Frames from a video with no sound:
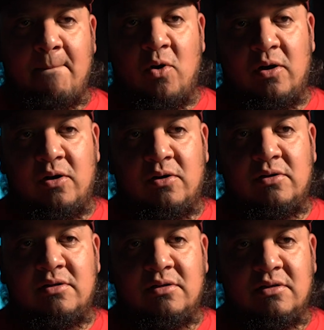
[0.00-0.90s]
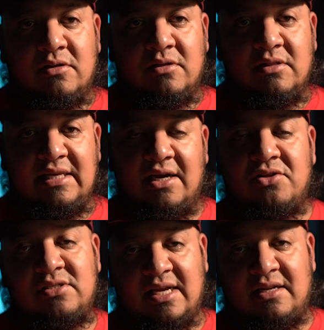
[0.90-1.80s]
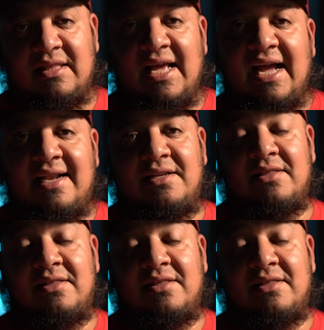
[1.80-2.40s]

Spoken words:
On the other side of that,